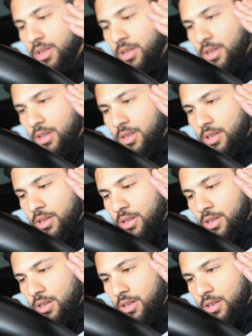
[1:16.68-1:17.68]

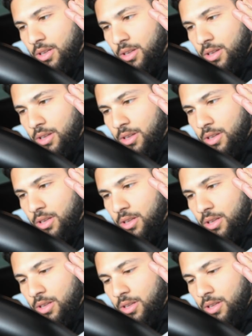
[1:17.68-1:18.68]

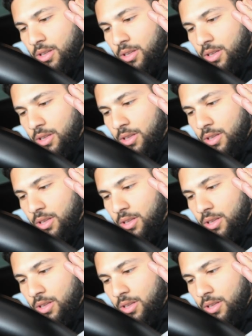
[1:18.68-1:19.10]
[no speech]